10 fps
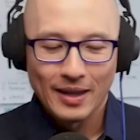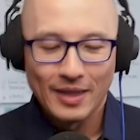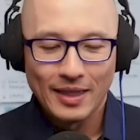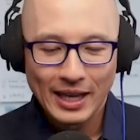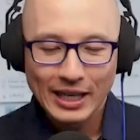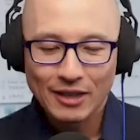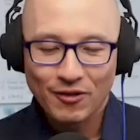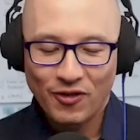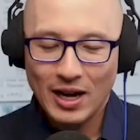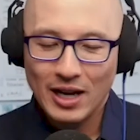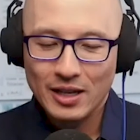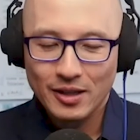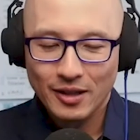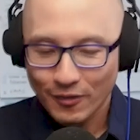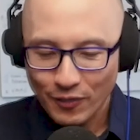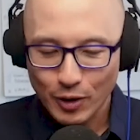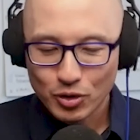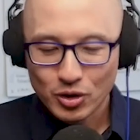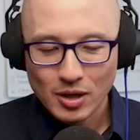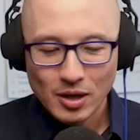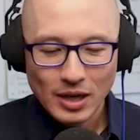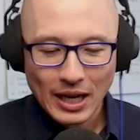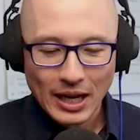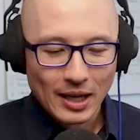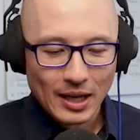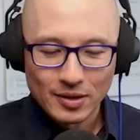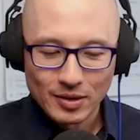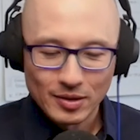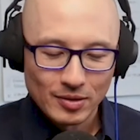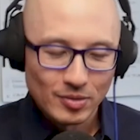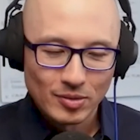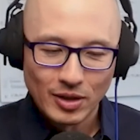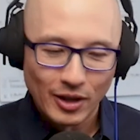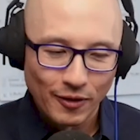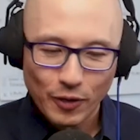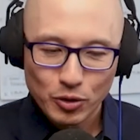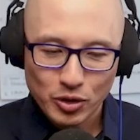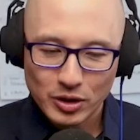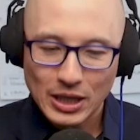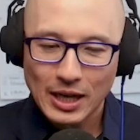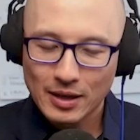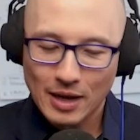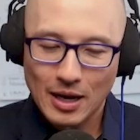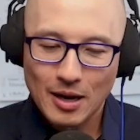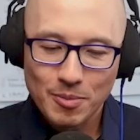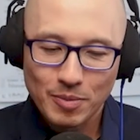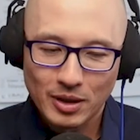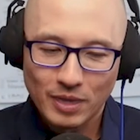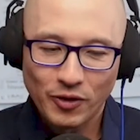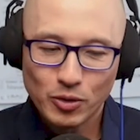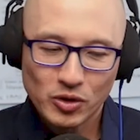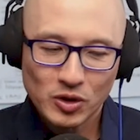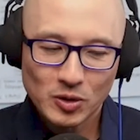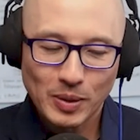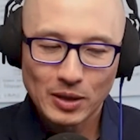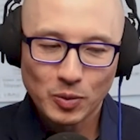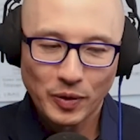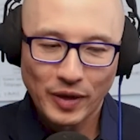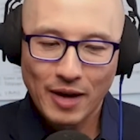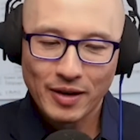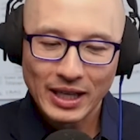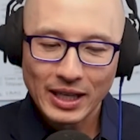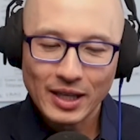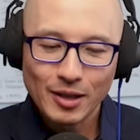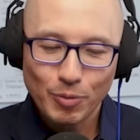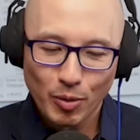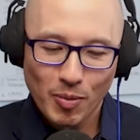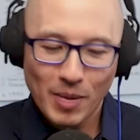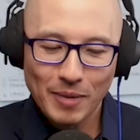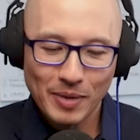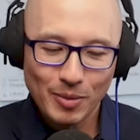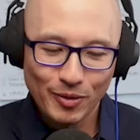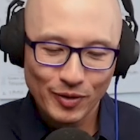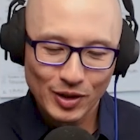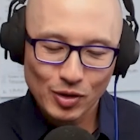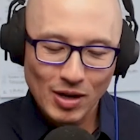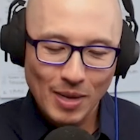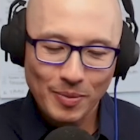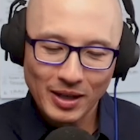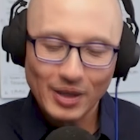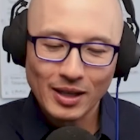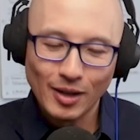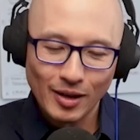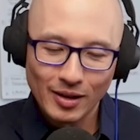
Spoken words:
They can find the future at thefutur.com. The future spelt without an E. We remind people, if you just drop the